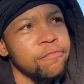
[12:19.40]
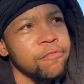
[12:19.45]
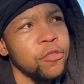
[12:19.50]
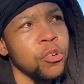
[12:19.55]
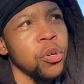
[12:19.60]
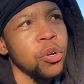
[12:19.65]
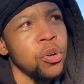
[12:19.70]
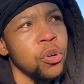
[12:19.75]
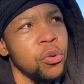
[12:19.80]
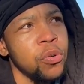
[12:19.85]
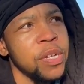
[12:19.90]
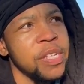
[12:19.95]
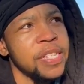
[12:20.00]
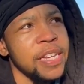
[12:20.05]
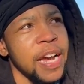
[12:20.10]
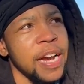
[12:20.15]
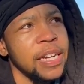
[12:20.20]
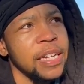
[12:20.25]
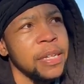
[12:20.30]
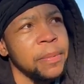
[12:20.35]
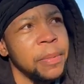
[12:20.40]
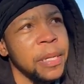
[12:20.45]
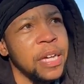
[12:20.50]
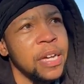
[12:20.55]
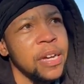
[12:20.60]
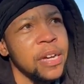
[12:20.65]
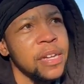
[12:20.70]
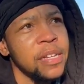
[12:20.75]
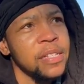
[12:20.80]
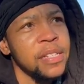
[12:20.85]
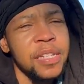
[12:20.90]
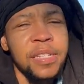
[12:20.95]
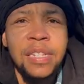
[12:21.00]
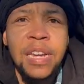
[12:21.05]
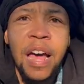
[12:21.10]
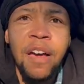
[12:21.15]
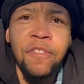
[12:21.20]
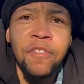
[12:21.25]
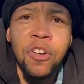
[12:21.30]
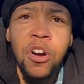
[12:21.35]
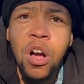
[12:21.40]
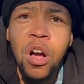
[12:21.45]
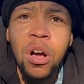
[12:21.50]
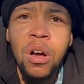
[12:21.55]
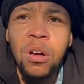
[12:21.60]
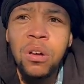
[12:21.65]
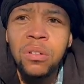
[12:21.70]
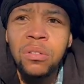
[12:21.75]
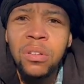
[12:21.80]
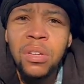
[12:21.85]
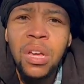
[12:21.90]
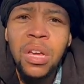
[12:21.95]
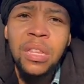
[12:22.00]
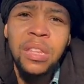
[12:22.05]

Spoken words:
For who exactly? Because it's not for all.